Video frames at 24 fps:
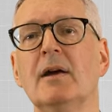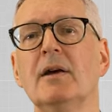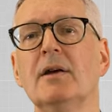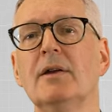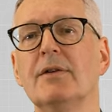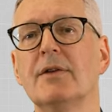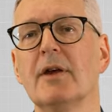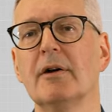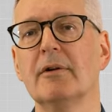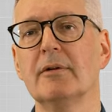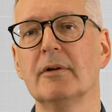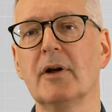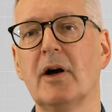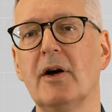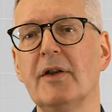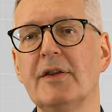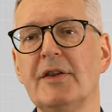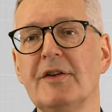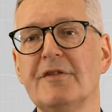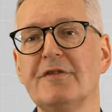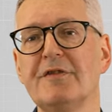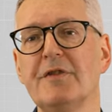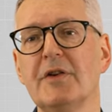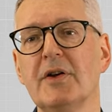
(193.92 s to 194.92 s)
So on
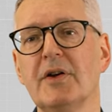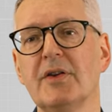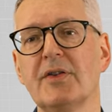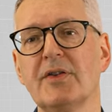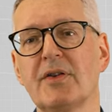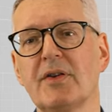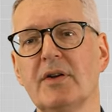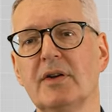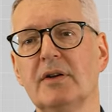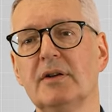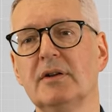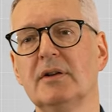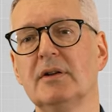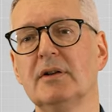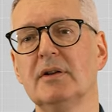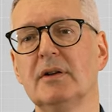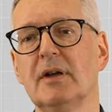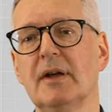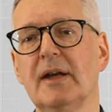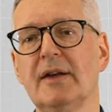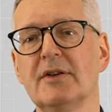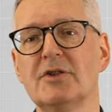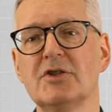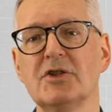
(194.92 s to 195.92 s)
the first
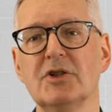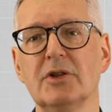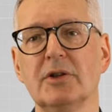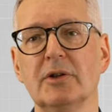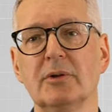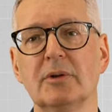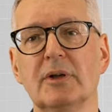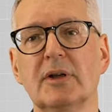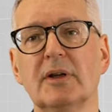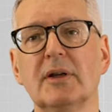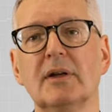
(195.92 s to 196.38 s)
issue,